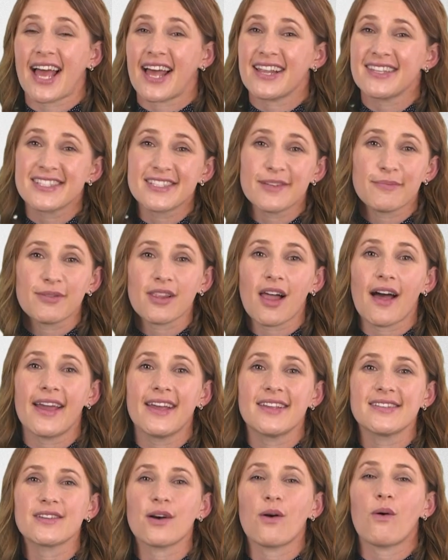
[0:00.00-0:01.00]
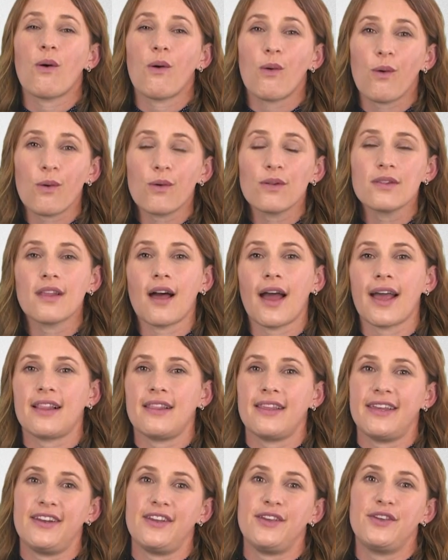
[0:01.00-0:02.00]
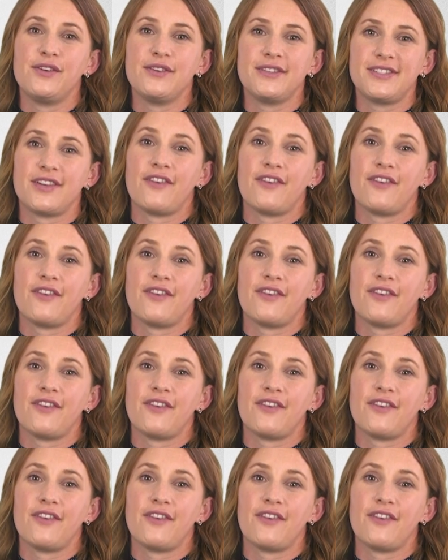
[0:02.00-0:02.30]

and suppliers are all likely to use